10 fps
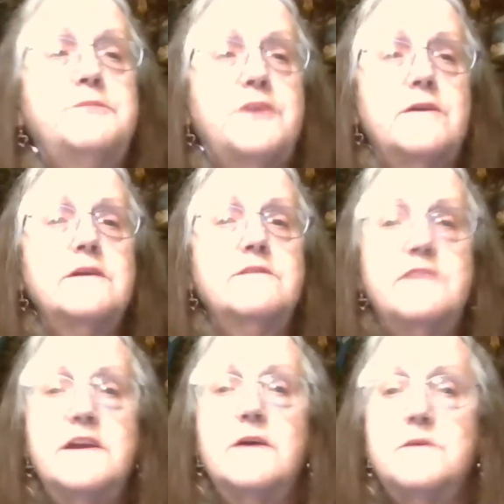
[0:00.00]
sharing the
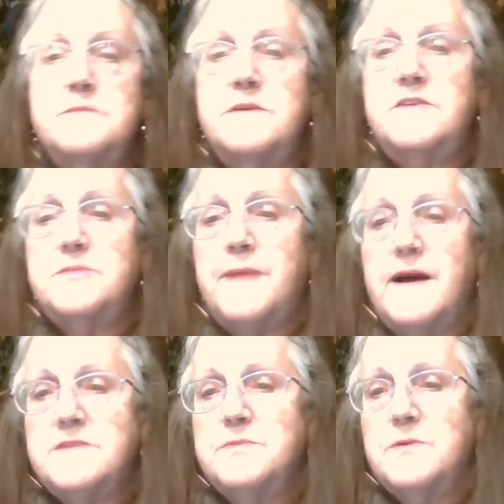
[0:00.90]
video as much as
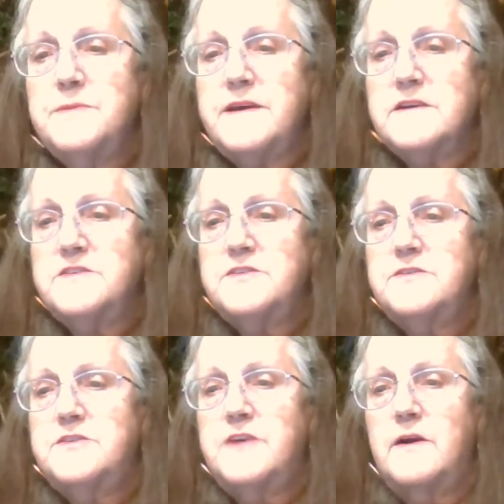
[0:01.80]
possible, because
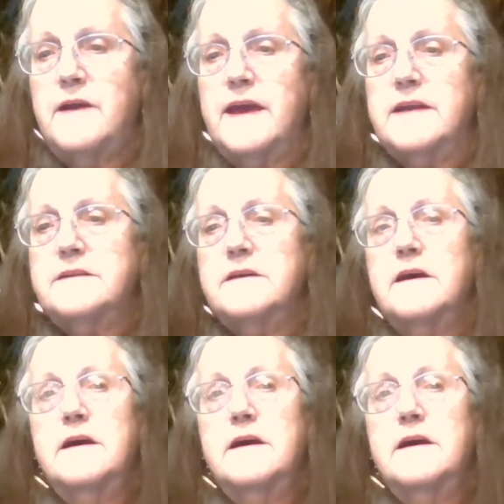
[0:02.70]
sharing it